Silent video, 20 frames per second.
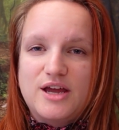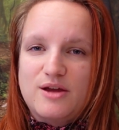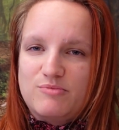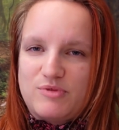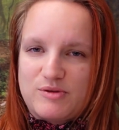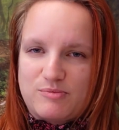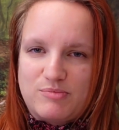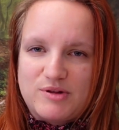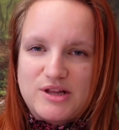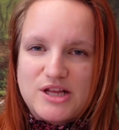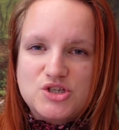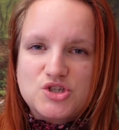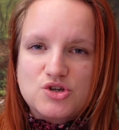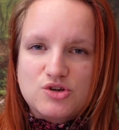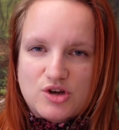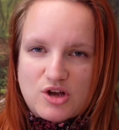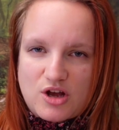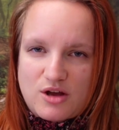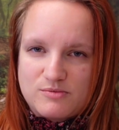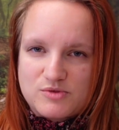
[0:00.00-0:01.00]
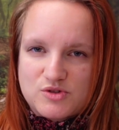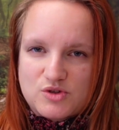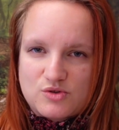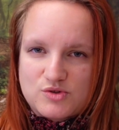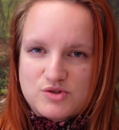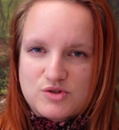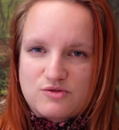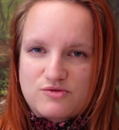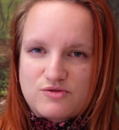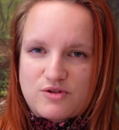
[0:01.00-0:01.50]
but pleasure comes
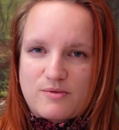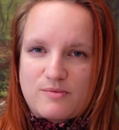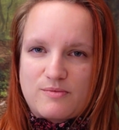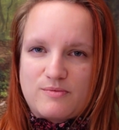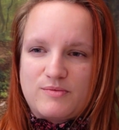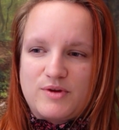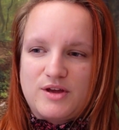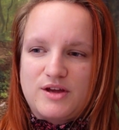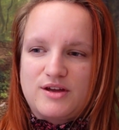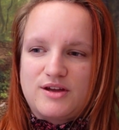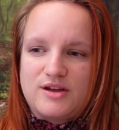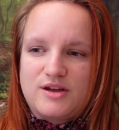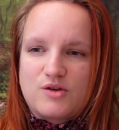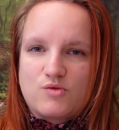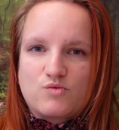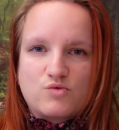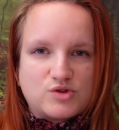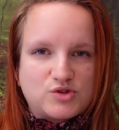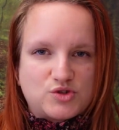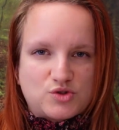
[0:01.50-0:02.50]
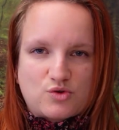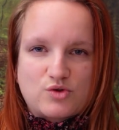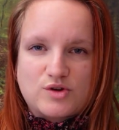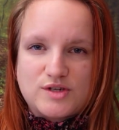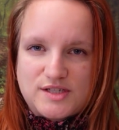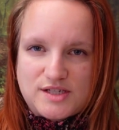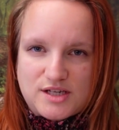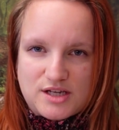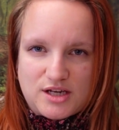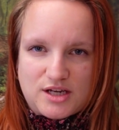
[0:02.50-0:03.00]
also from
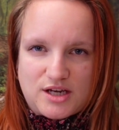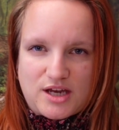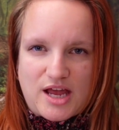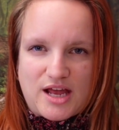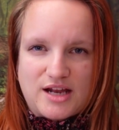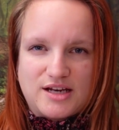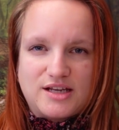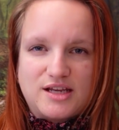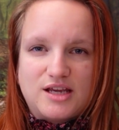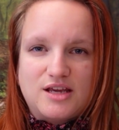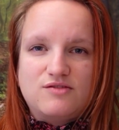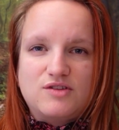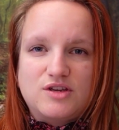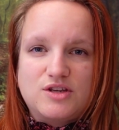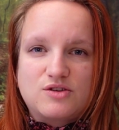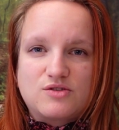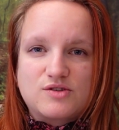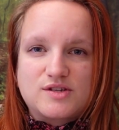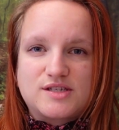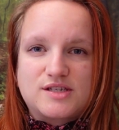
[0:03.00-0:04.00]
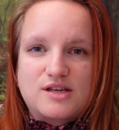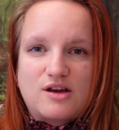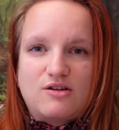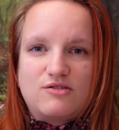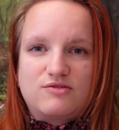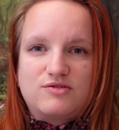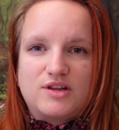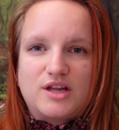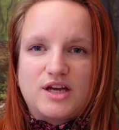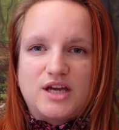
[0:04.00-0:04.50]
resourcing and giving
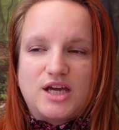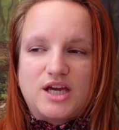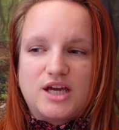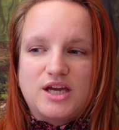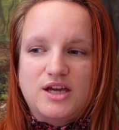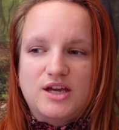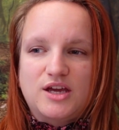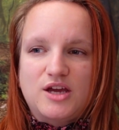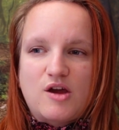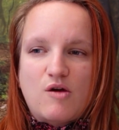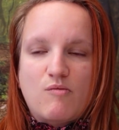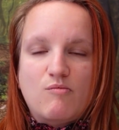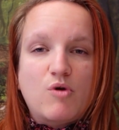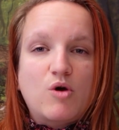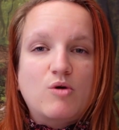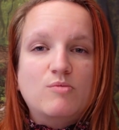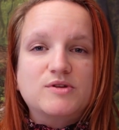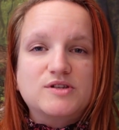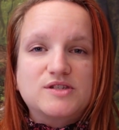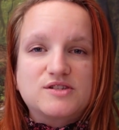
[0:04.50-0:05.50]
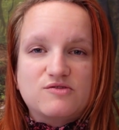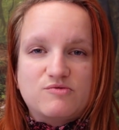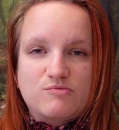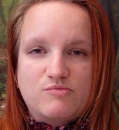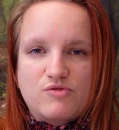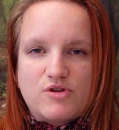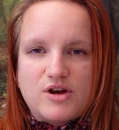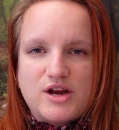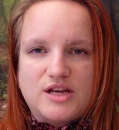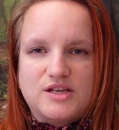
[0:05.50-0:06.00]
yourself like moments of
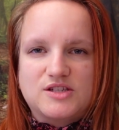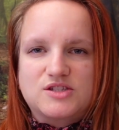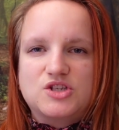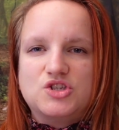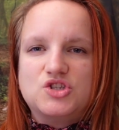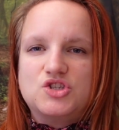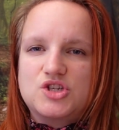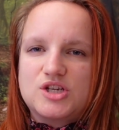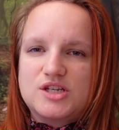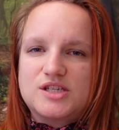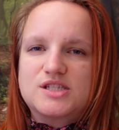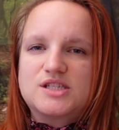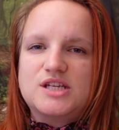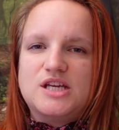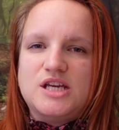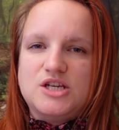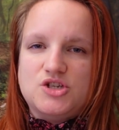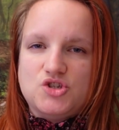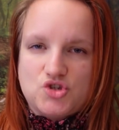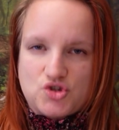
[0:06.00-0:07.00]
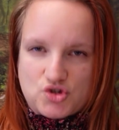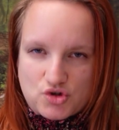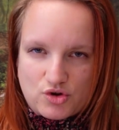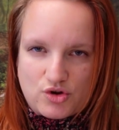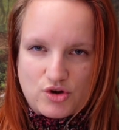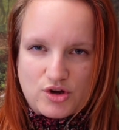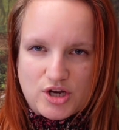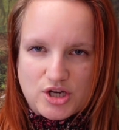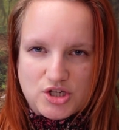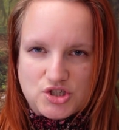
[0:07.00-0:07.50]
breaks to just
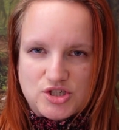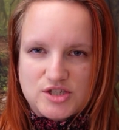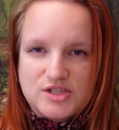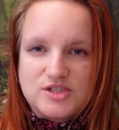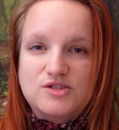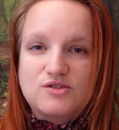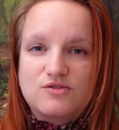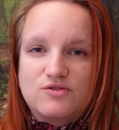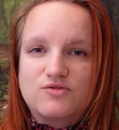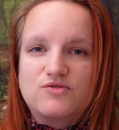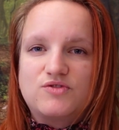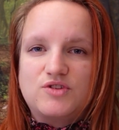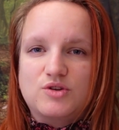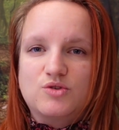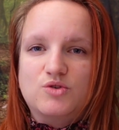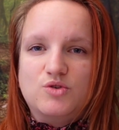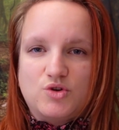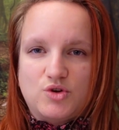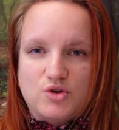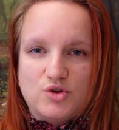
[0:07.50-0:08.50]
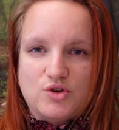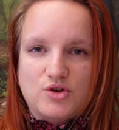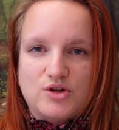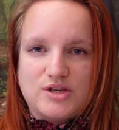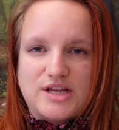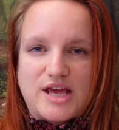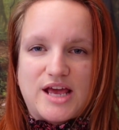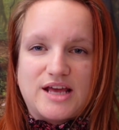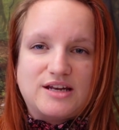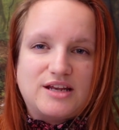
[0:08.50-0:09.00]
enjoy, just to feel good.
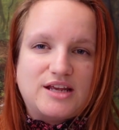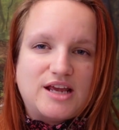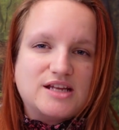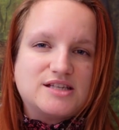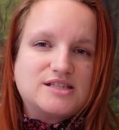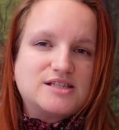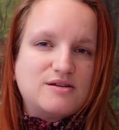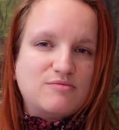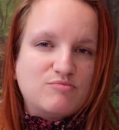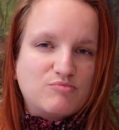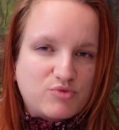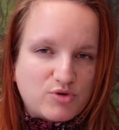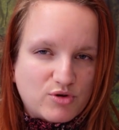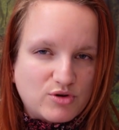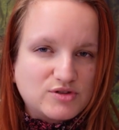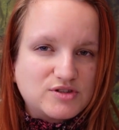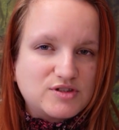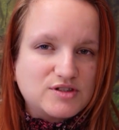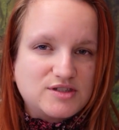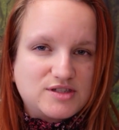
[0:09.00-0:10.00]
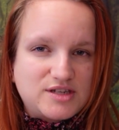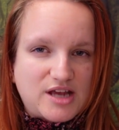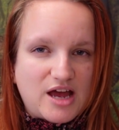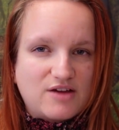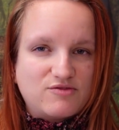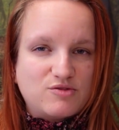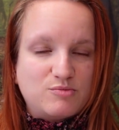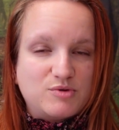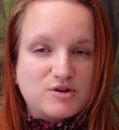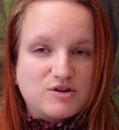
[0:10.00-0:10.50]
And it's important to
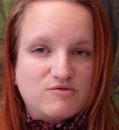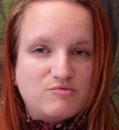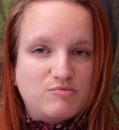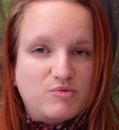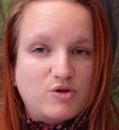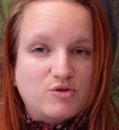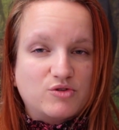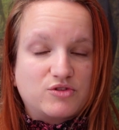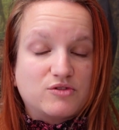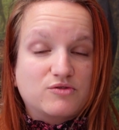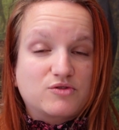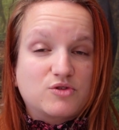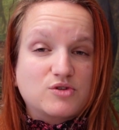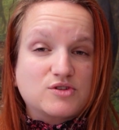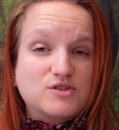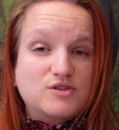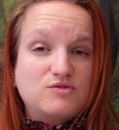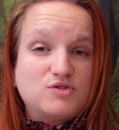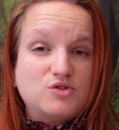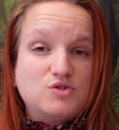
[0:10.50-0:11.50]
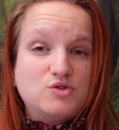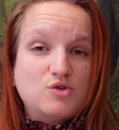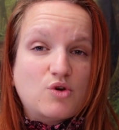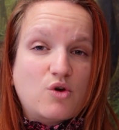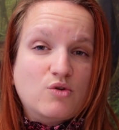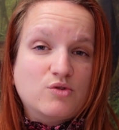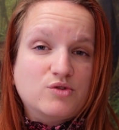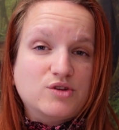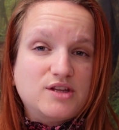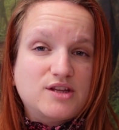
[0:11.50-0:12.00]
have a bit of both. Of course, if you do
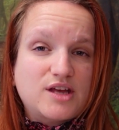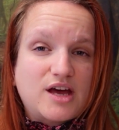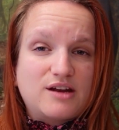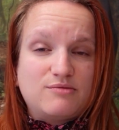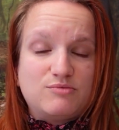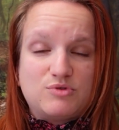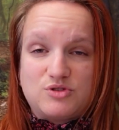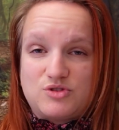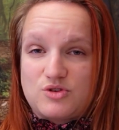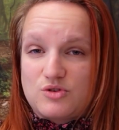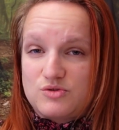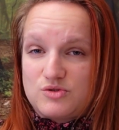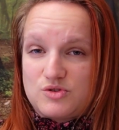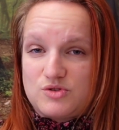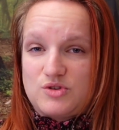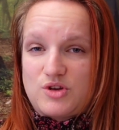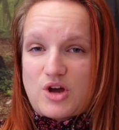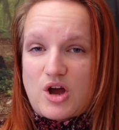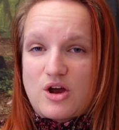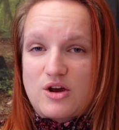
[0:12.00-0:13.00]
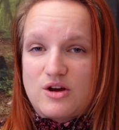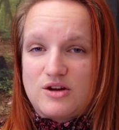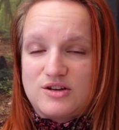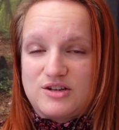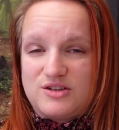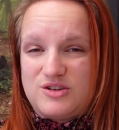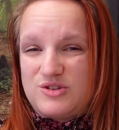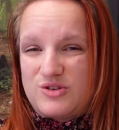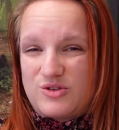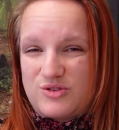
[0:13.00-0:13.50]
only that but don't do the hard,
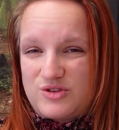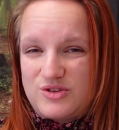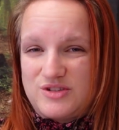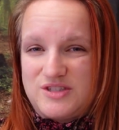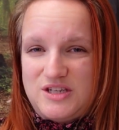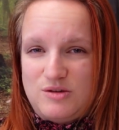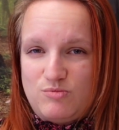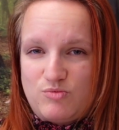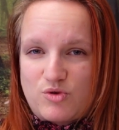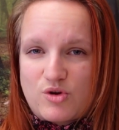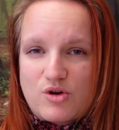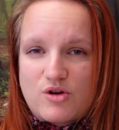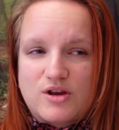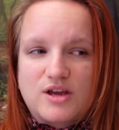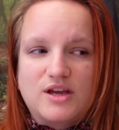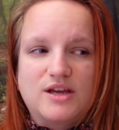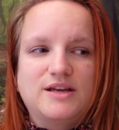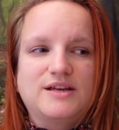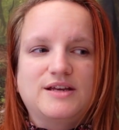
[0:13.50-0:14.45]
the deep work,